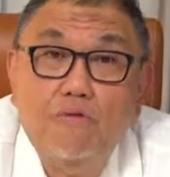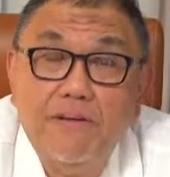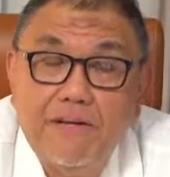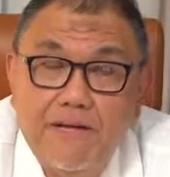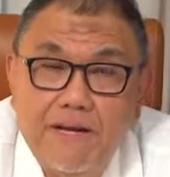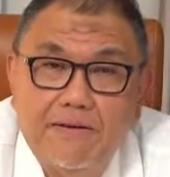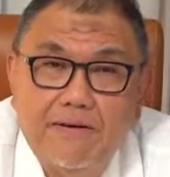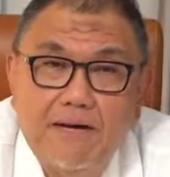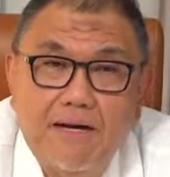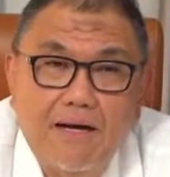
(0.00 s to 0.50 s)

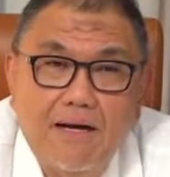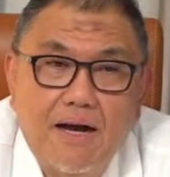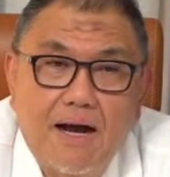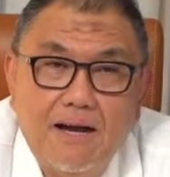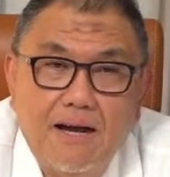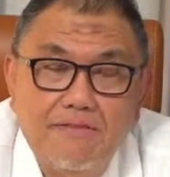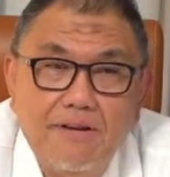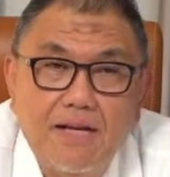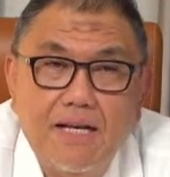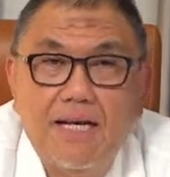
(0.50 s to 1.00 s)
era, I
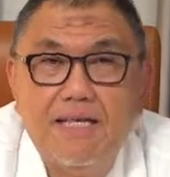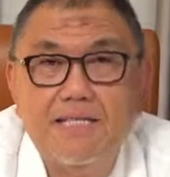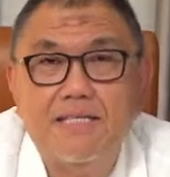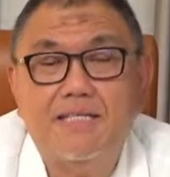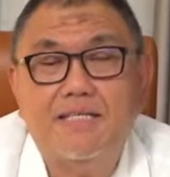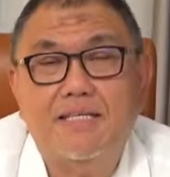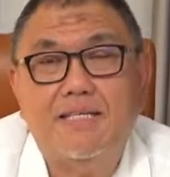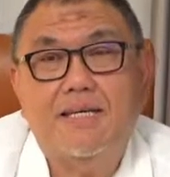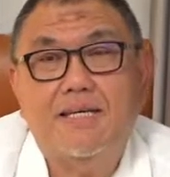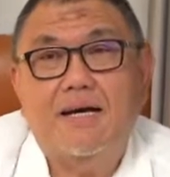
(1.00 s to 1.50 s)

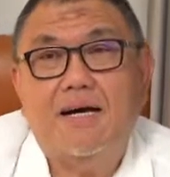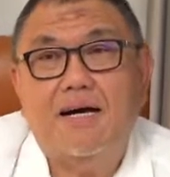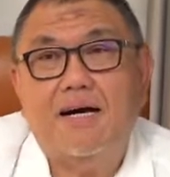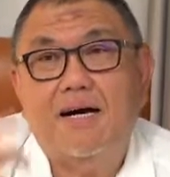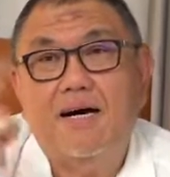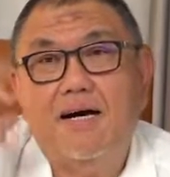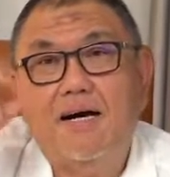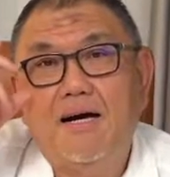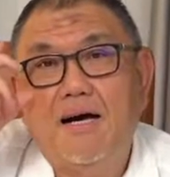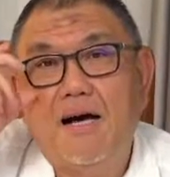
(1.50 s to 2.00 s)
realized
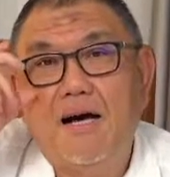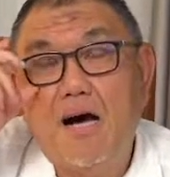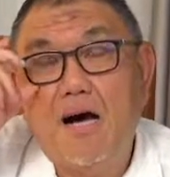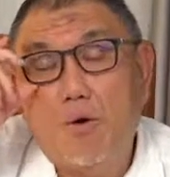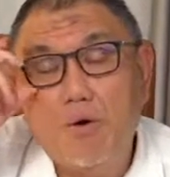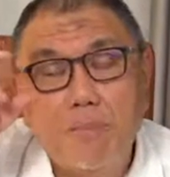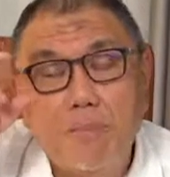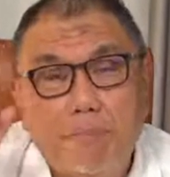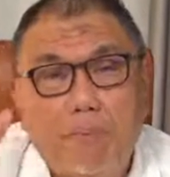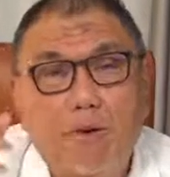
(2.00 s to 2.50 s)
how
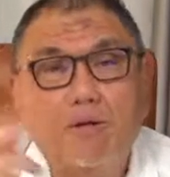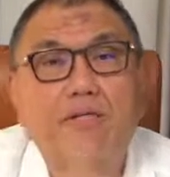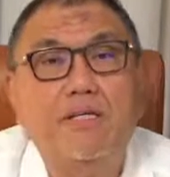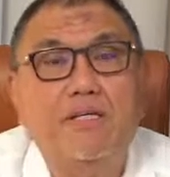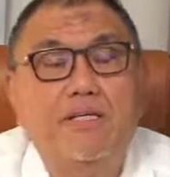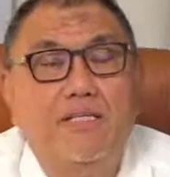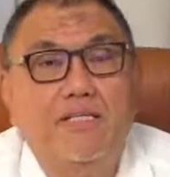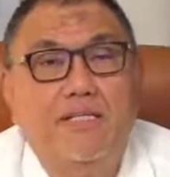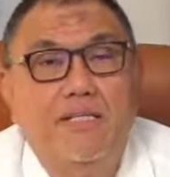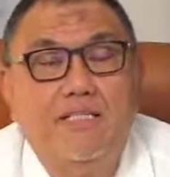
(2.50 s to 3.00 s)

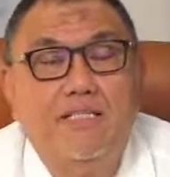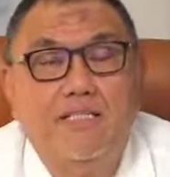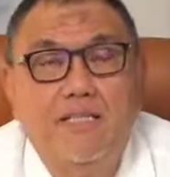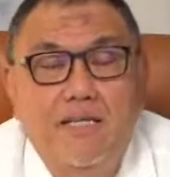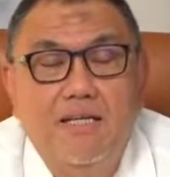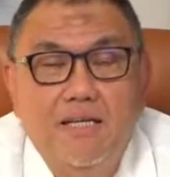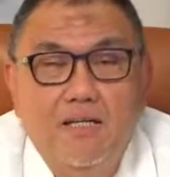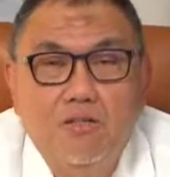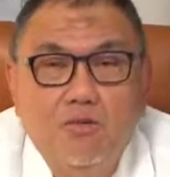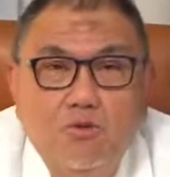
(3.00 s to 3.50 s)
important it is
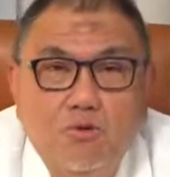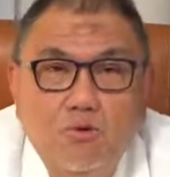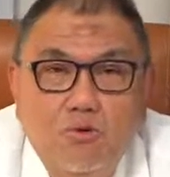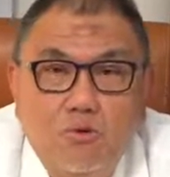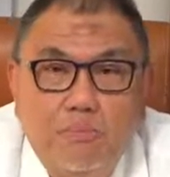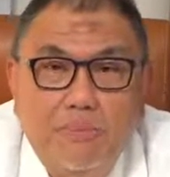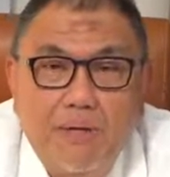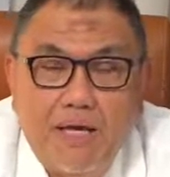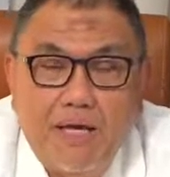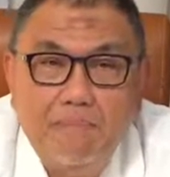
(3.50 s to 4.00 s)

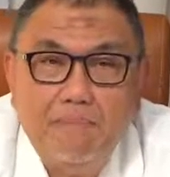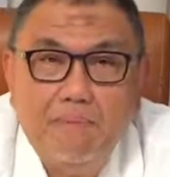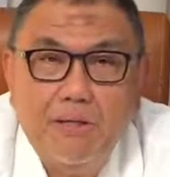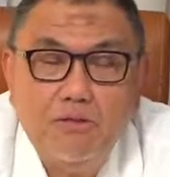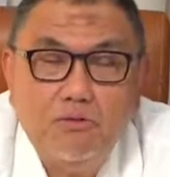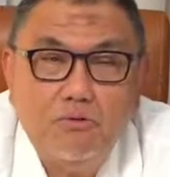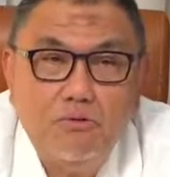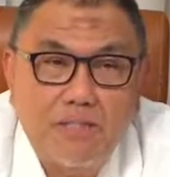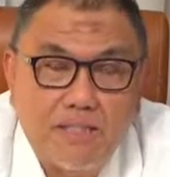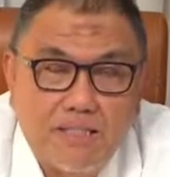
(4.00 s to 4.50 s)
to be able
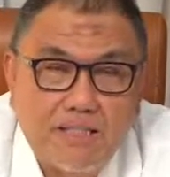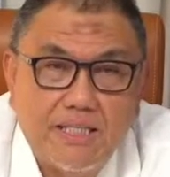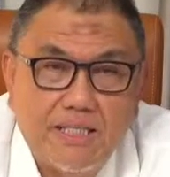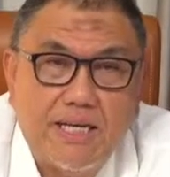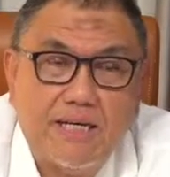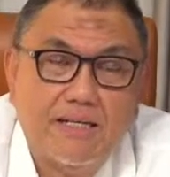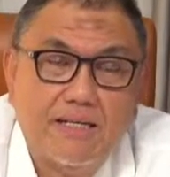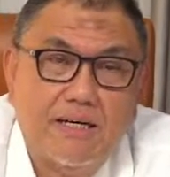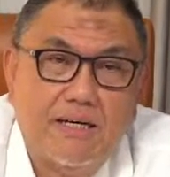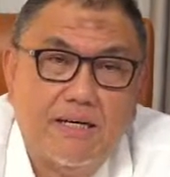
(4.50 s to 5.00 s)
to
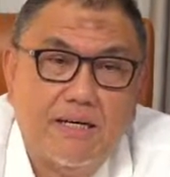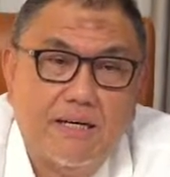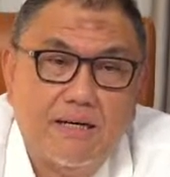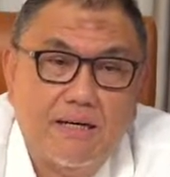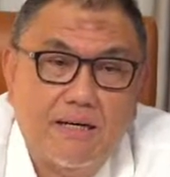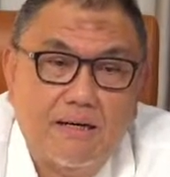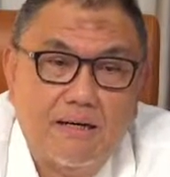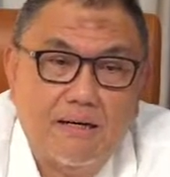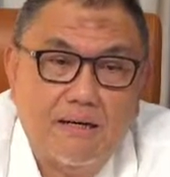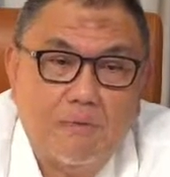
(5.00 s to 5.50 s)
detect
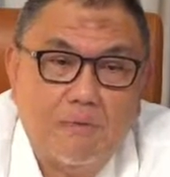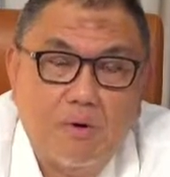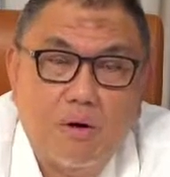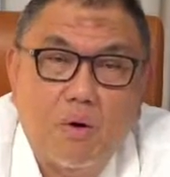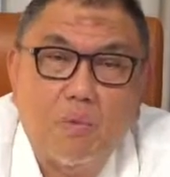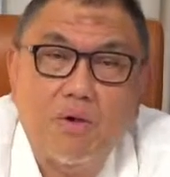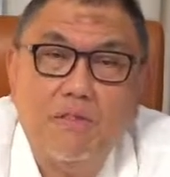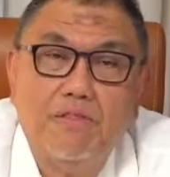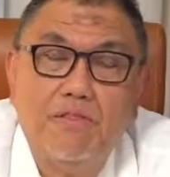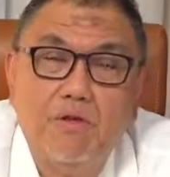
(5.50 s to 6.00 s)

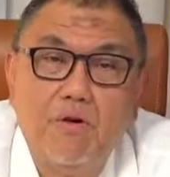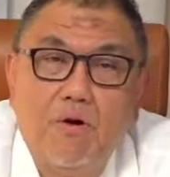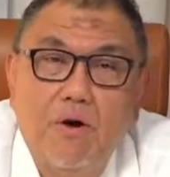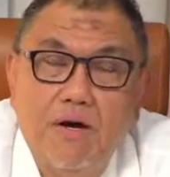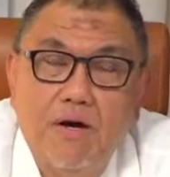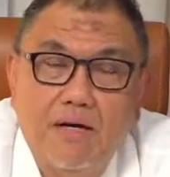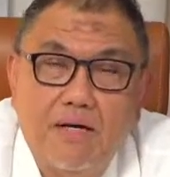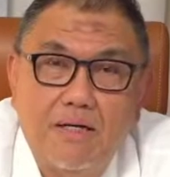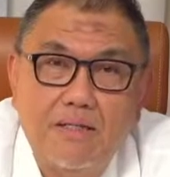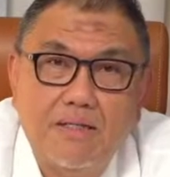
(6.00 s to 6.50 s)
with
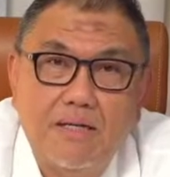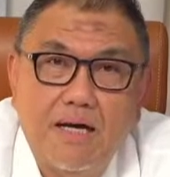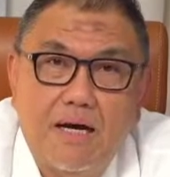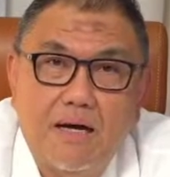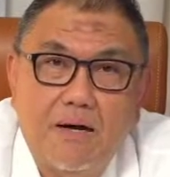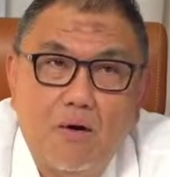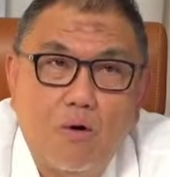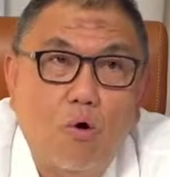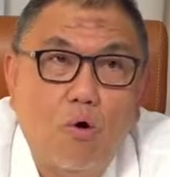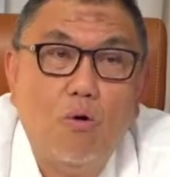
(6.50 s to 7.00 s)
your
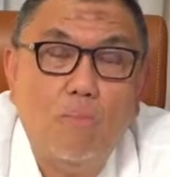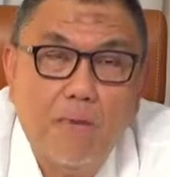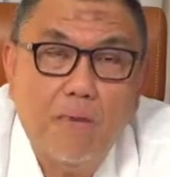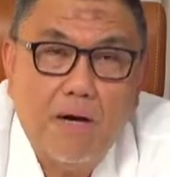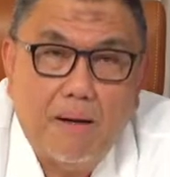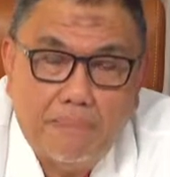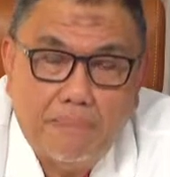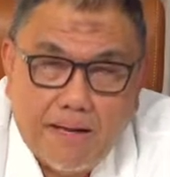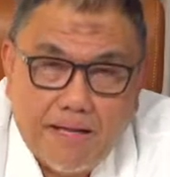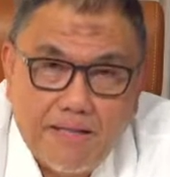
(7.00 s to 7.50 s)
home
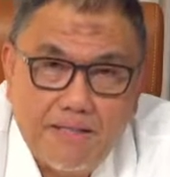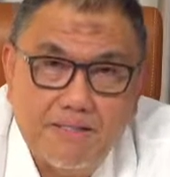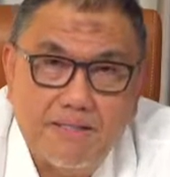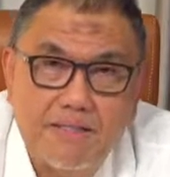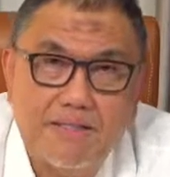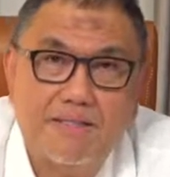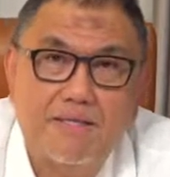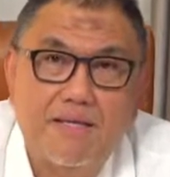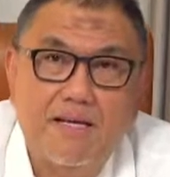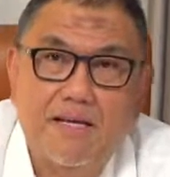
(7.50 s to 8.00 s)

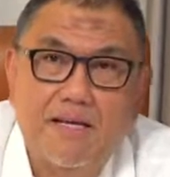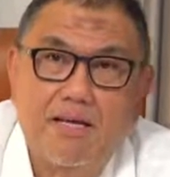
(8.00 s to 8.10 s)
appliances.